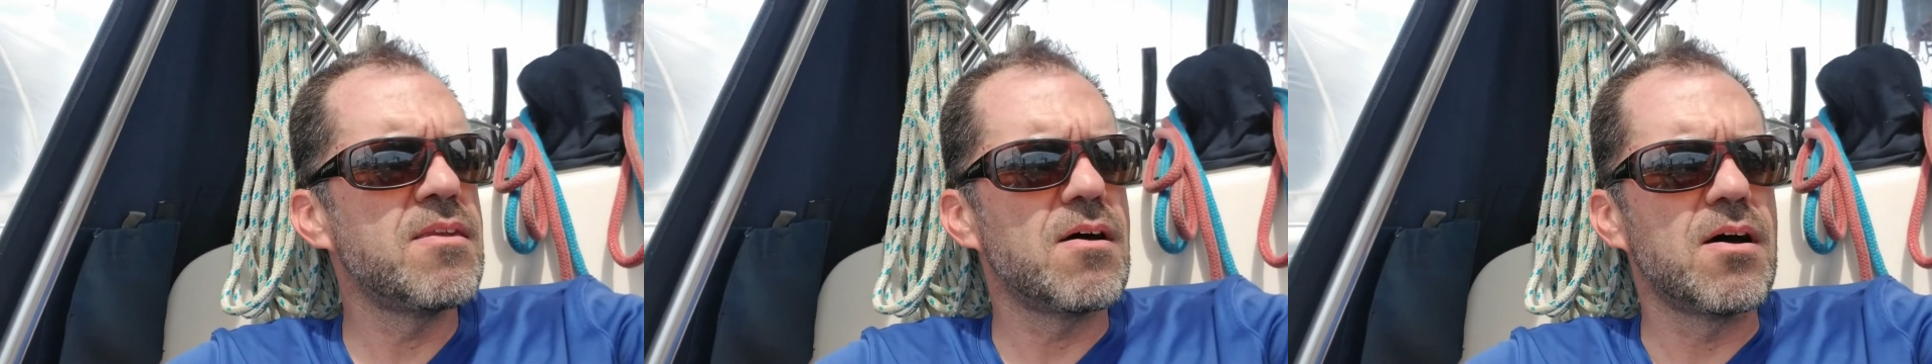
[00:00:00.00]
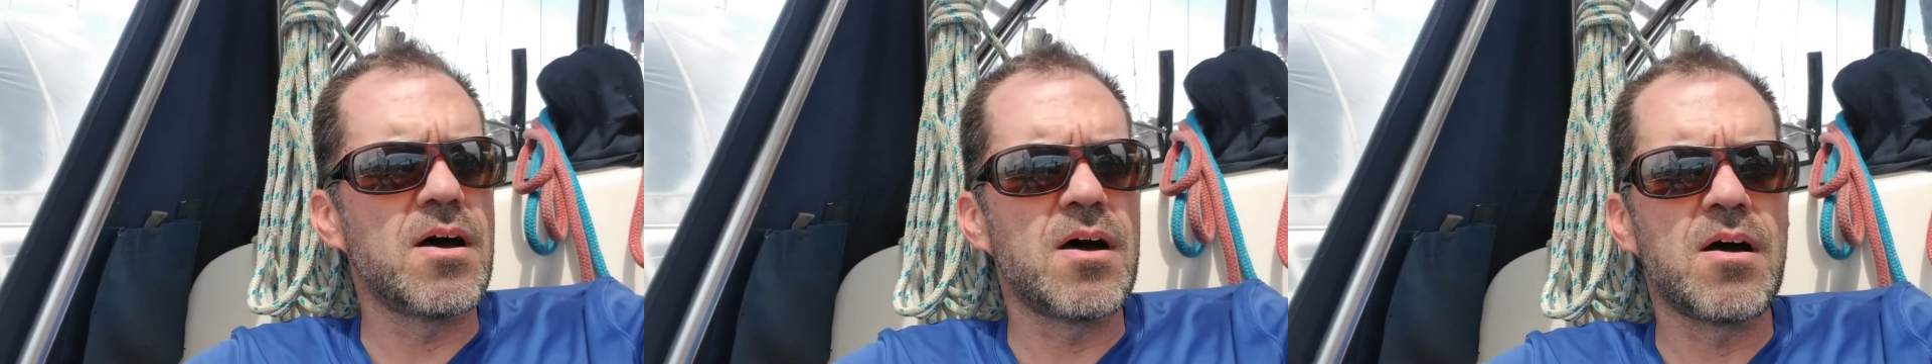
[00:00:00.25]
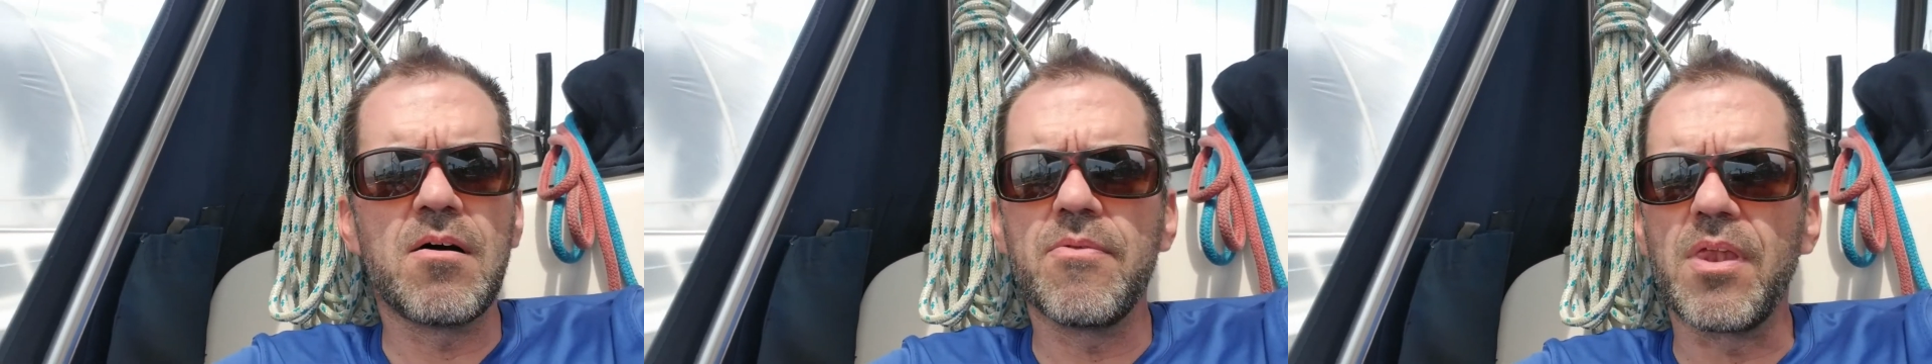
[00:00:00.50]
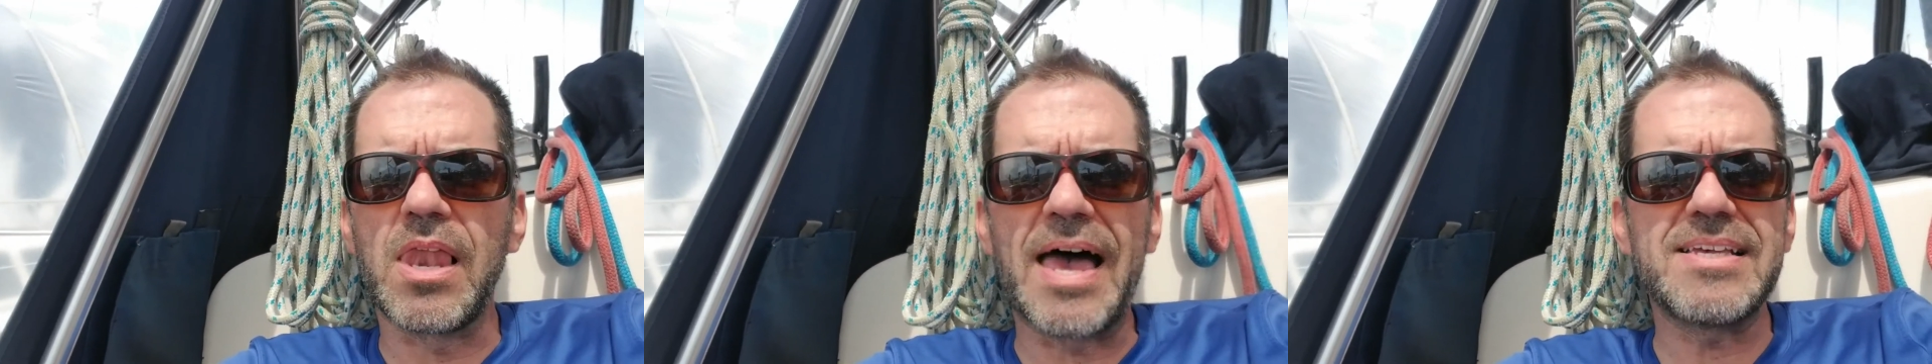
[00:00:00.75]

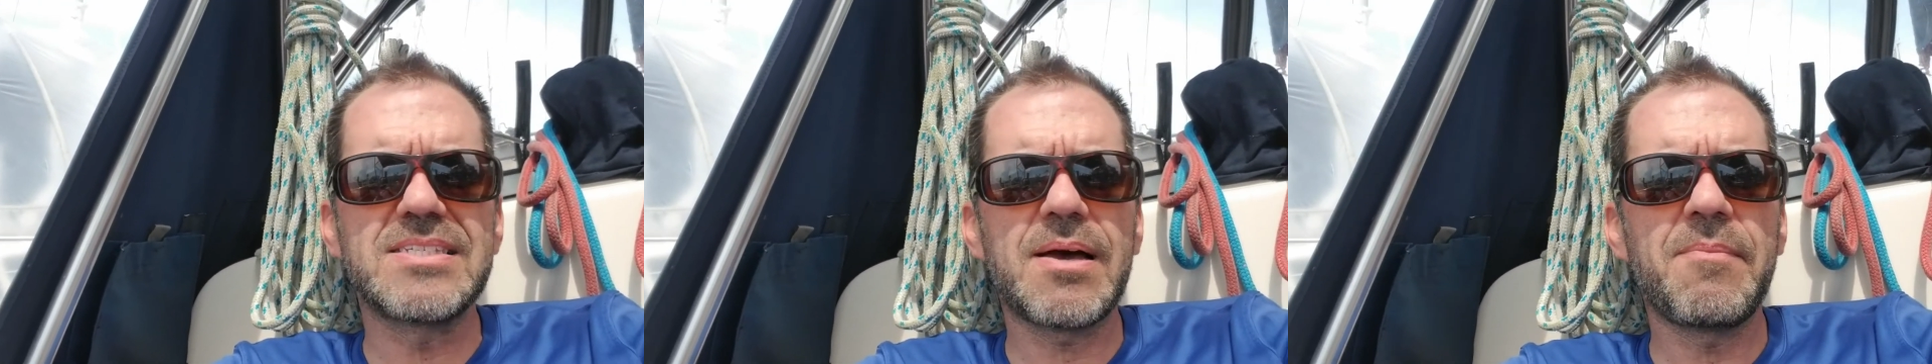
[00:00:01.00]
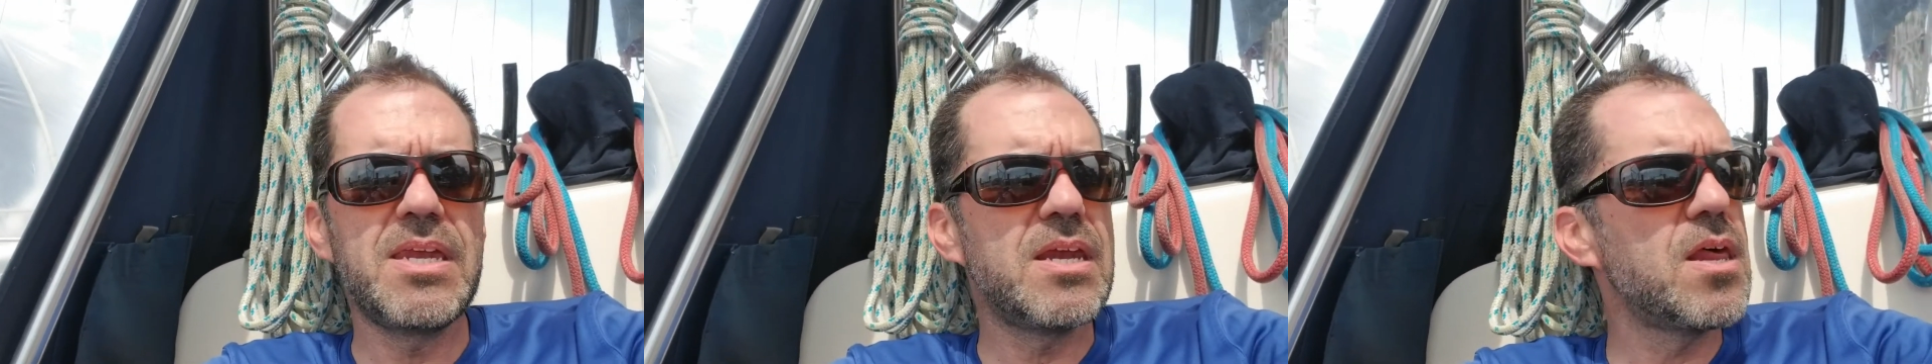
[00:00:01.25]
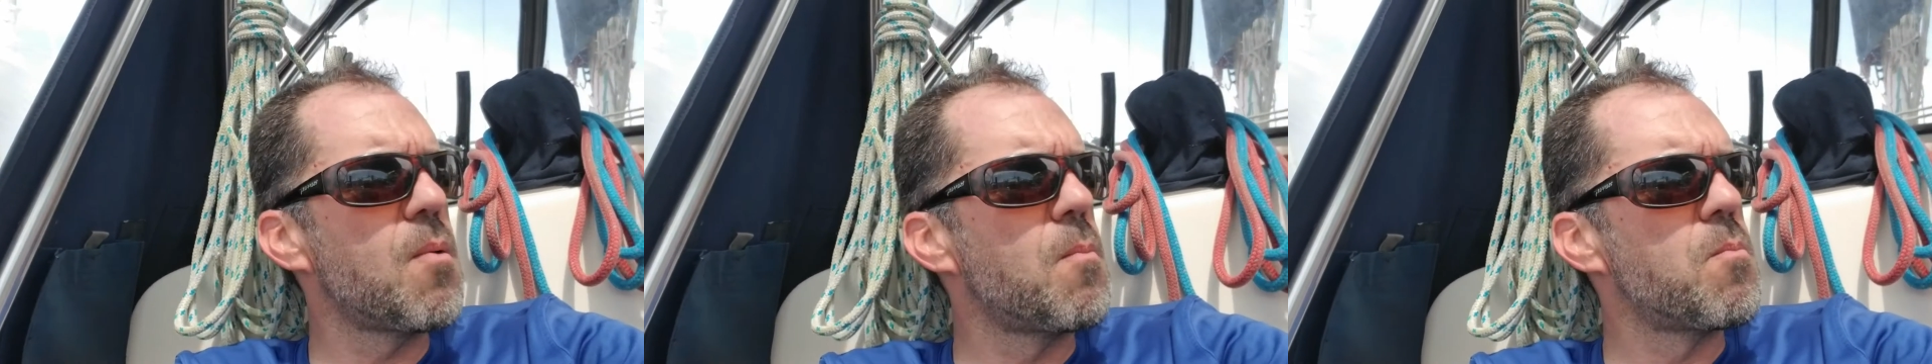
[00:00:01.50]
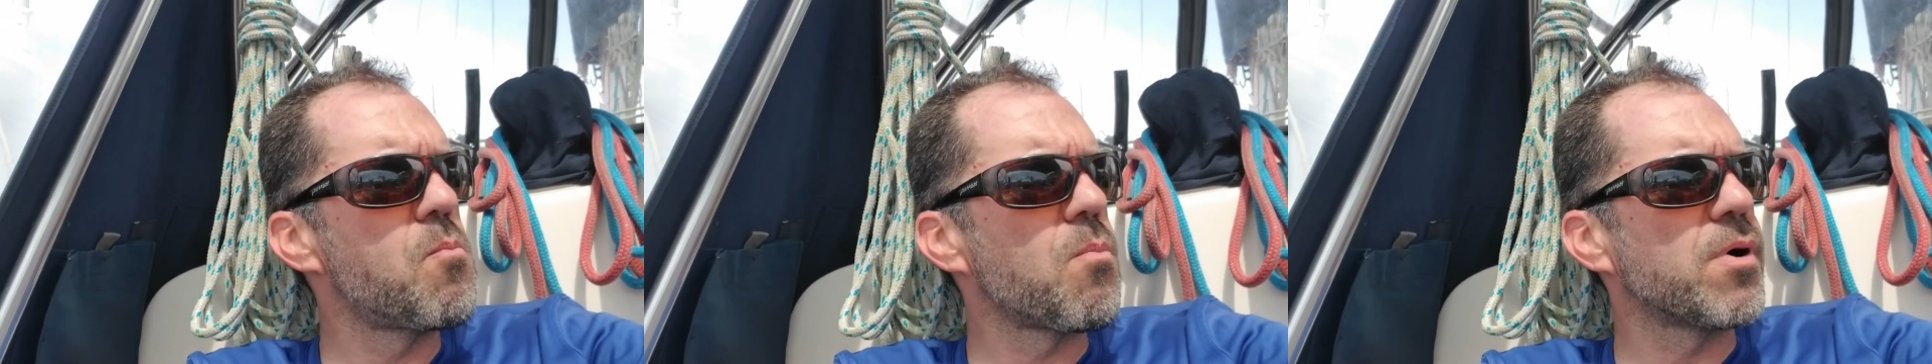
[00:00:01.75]
the last time I did it
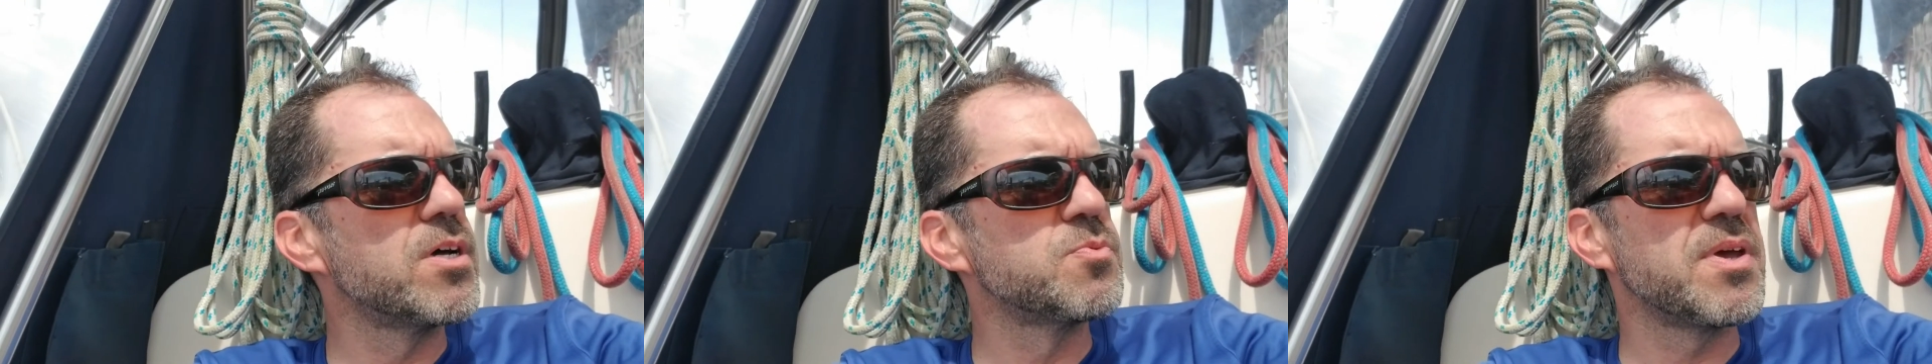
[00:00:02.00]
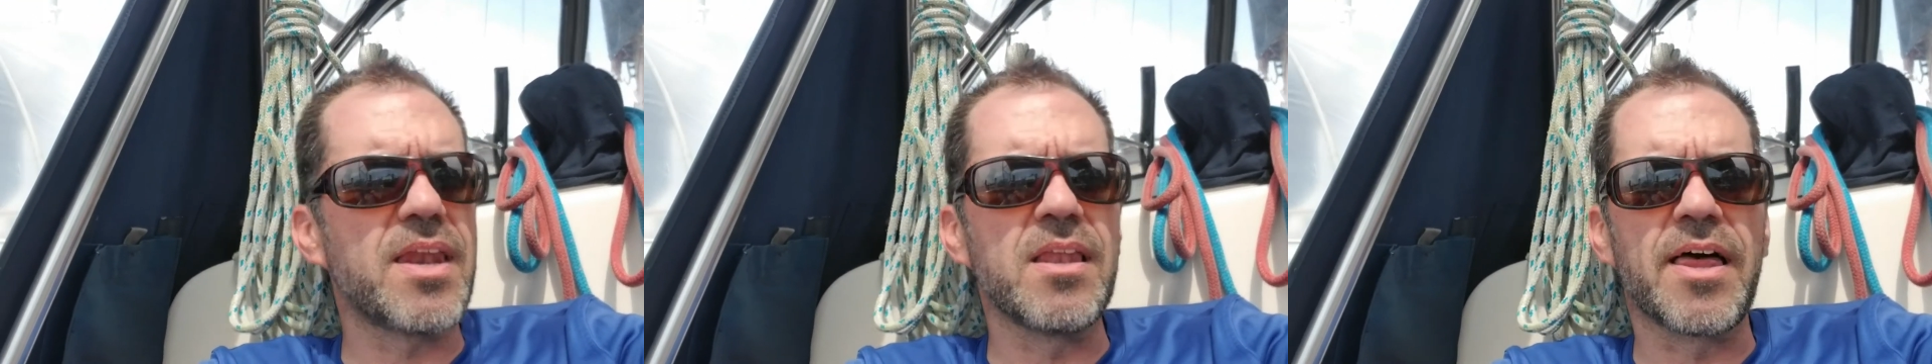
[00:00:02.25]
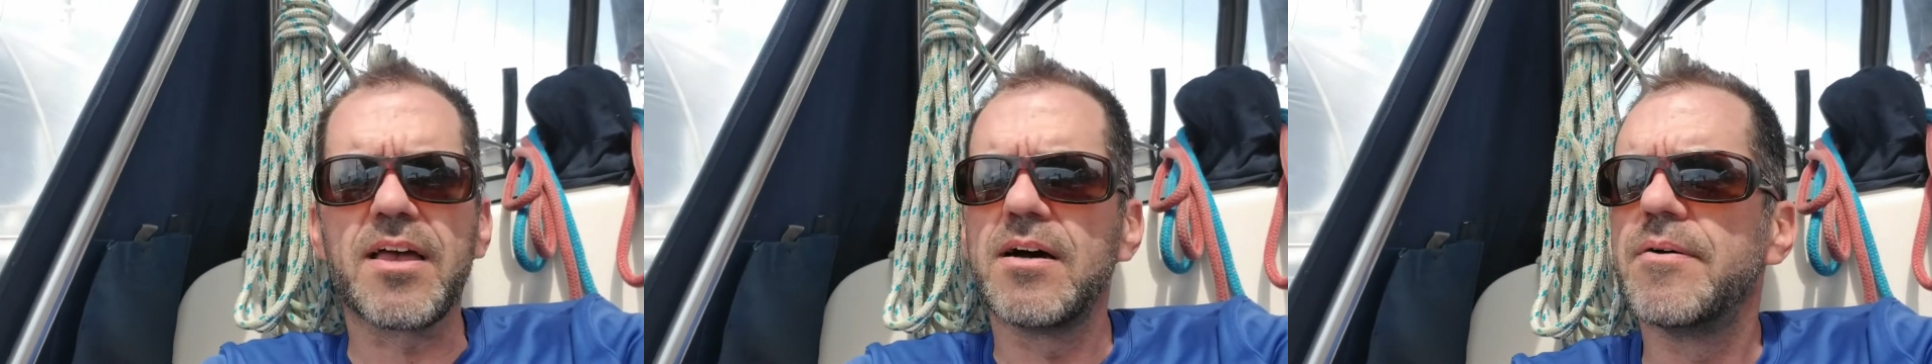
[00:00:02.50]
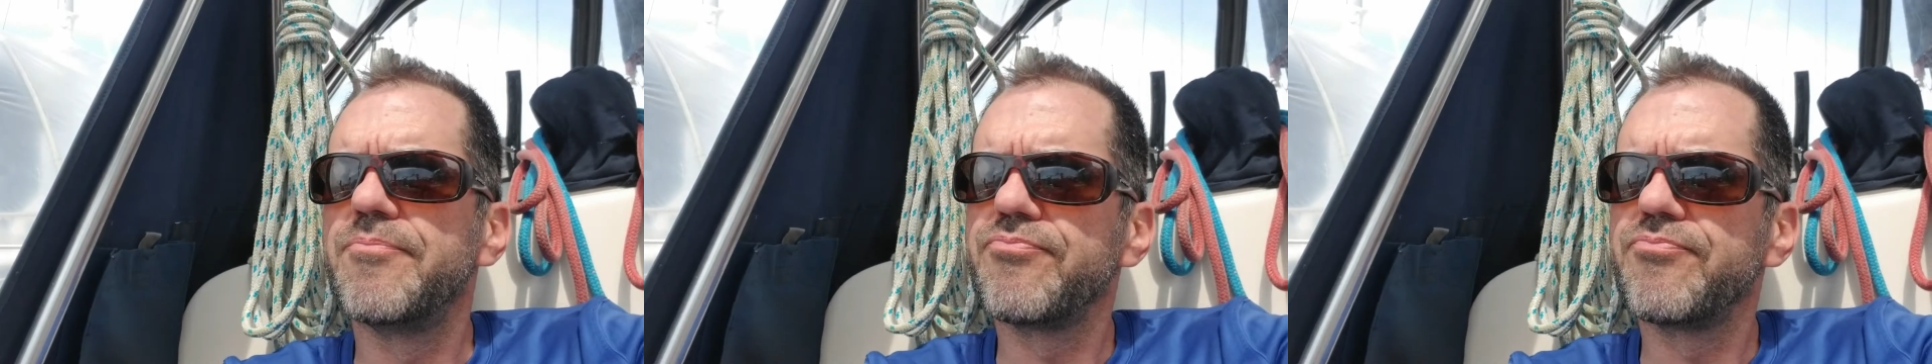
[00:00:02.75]
because we had like a